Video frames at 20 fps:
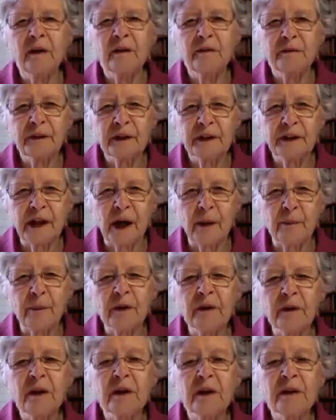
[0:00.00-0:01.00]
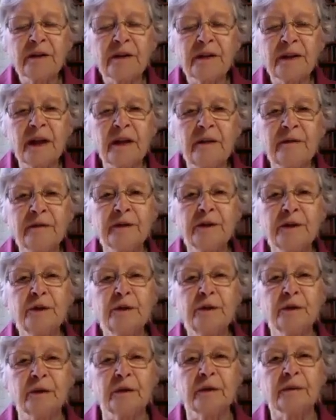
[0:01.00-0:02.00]
For example, T for
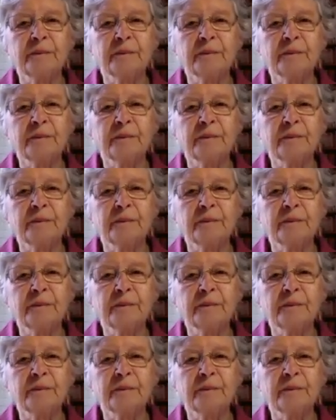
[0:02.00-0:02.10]
two.